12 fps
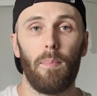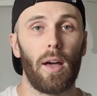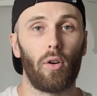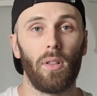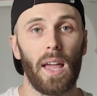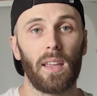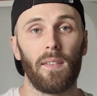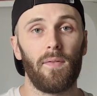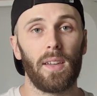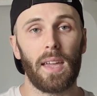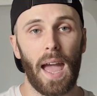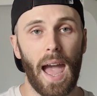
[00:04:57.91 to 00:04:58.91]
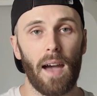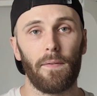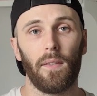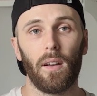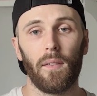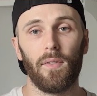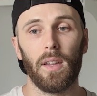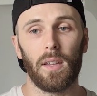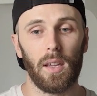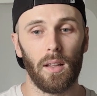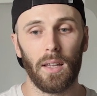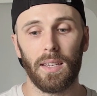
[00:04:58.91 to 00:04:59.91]
better length of the calf and of the
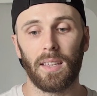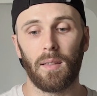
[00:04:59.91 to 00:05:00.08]
Achilles